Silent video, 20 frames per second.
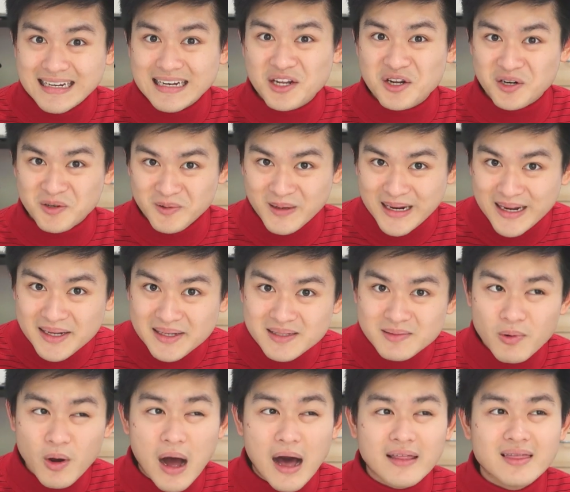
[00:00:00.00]
in Korea
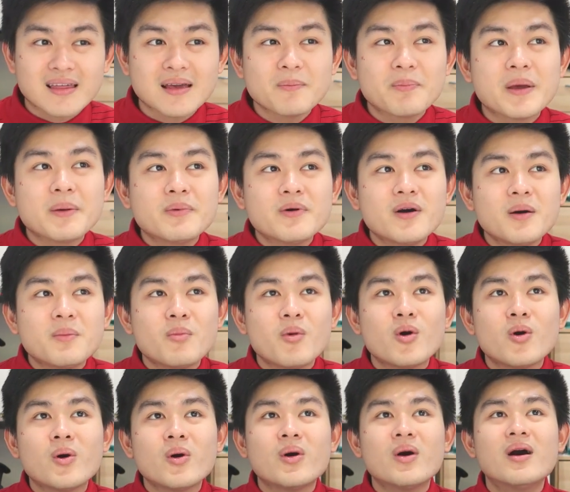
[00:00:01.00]
as well. I think people are
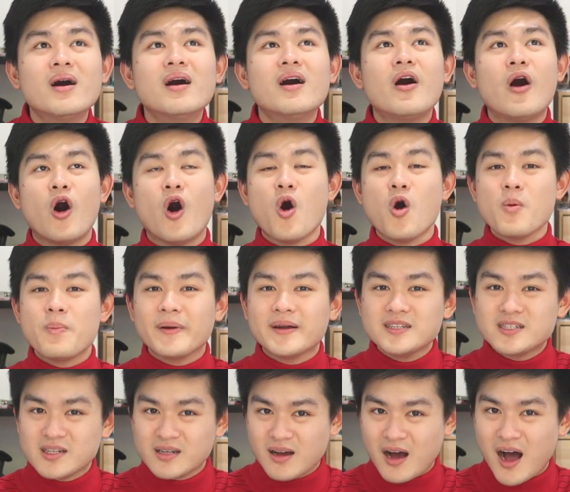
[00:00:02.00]
more
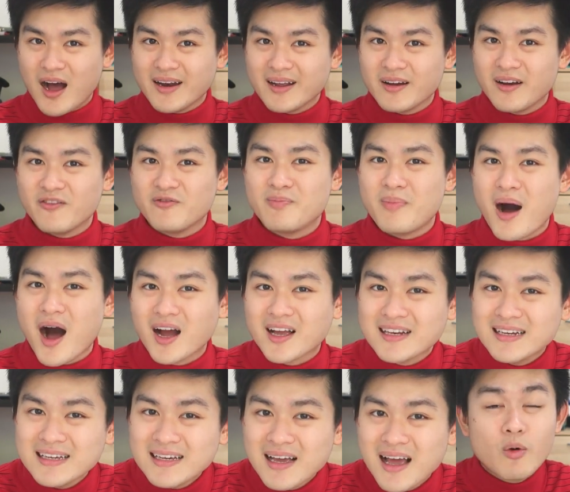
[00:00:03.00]
open to the idea of
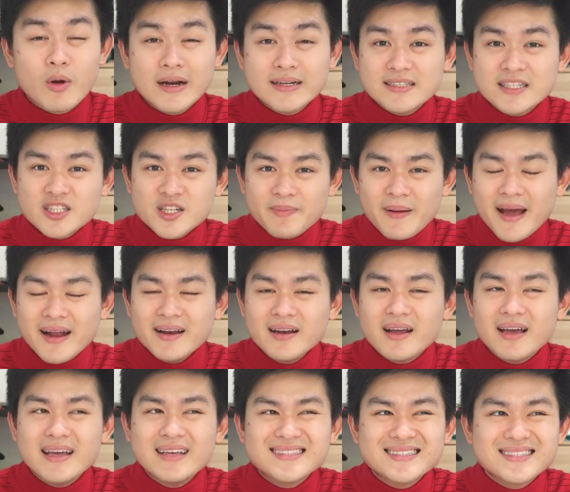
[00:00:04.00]
bargaining. Whereas in Japan,
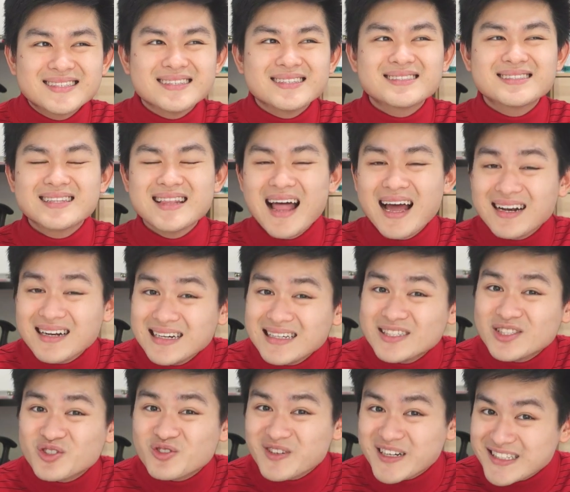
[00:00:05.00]
it's slightly
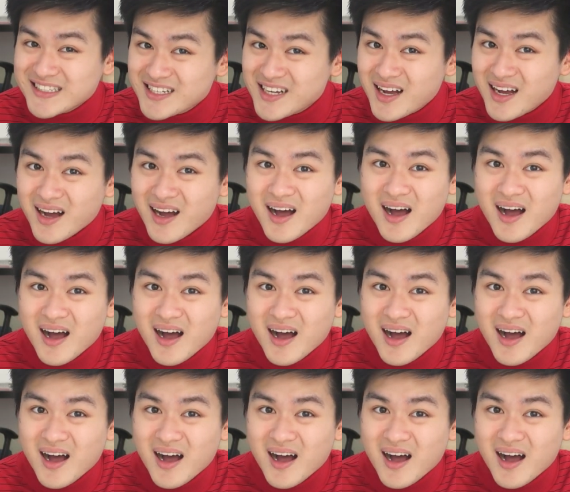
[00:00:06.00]
stricter.